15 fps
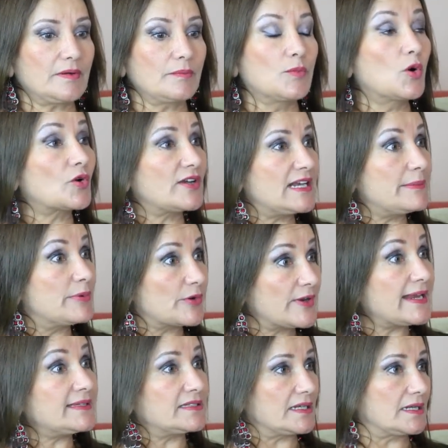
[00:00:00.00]
more
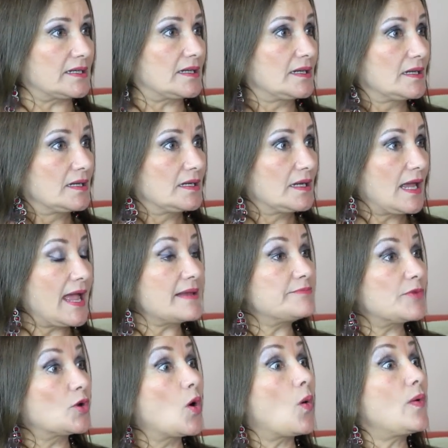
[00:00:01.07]
liberating
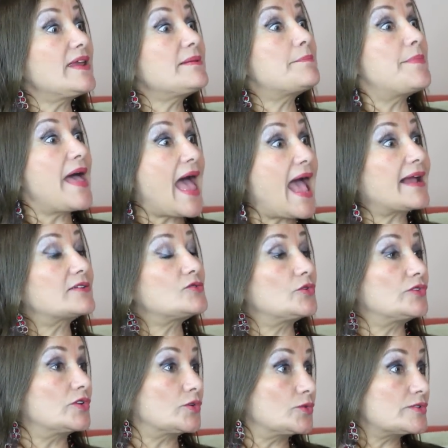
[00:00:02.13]
and going back
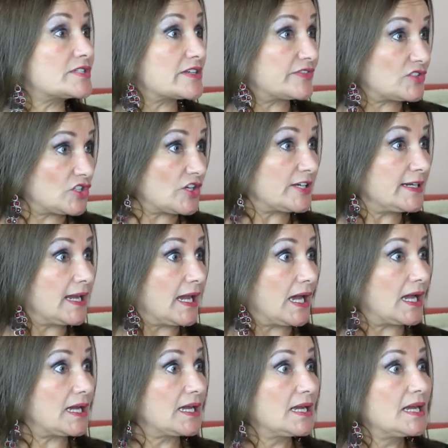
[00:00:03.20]
to the roots of
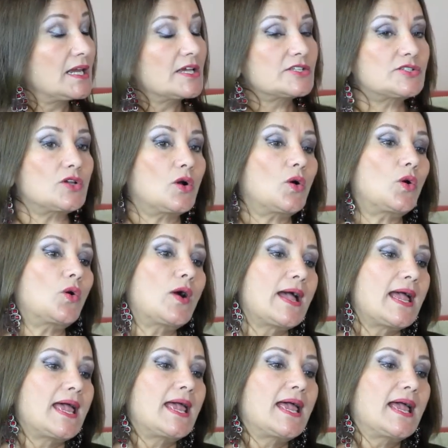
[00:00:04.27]
Sharia. So
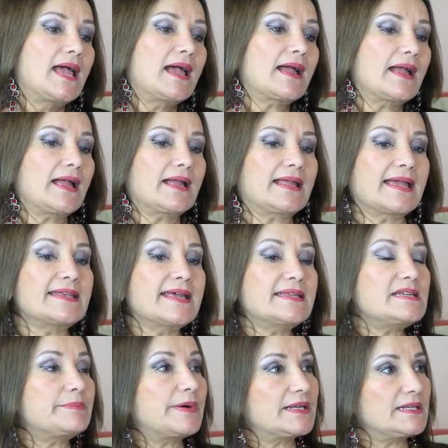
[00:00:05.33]
can
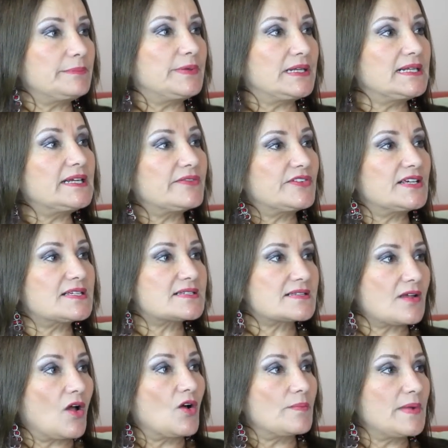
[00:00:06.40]
anybody believe this?
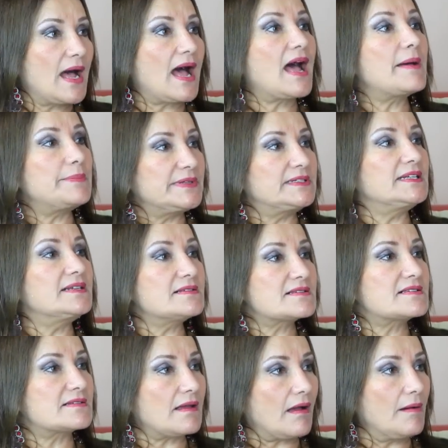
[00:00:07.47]
Huma
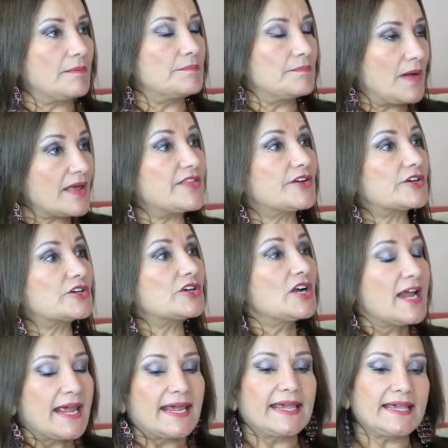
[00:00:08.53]
Abedin's mother
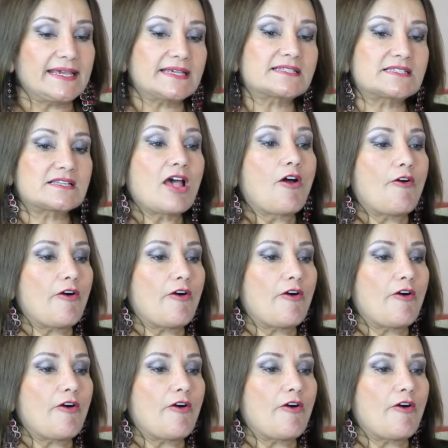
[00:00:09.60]
is